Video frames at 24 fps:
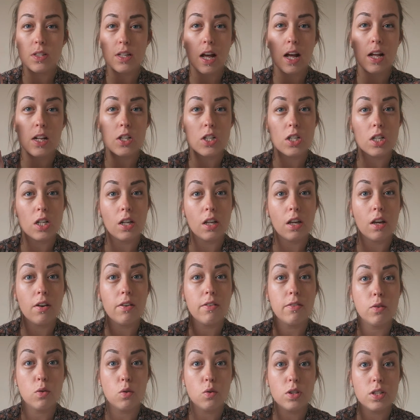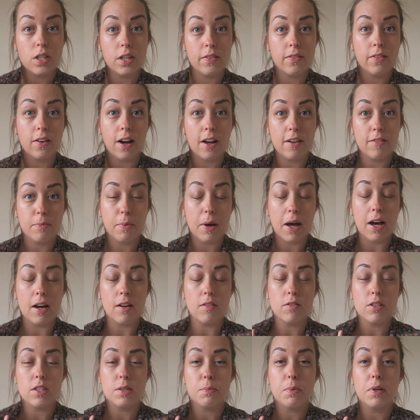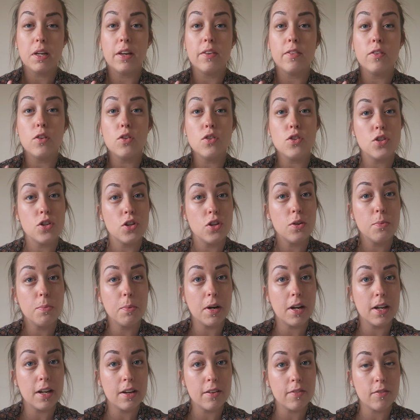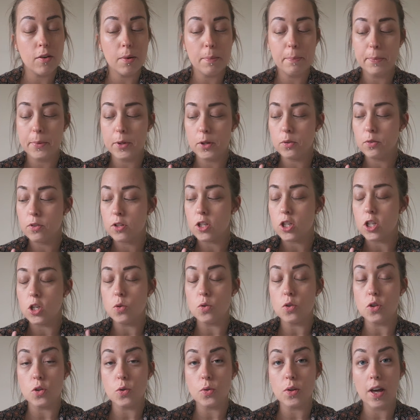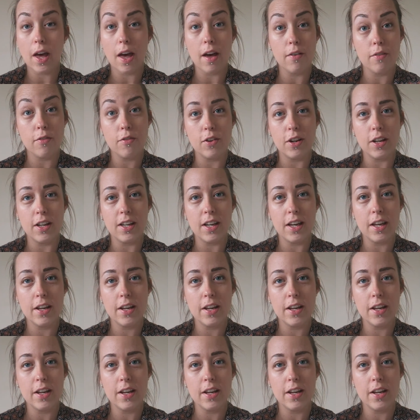was actually £45, but if you do buy it from Boots you do get a free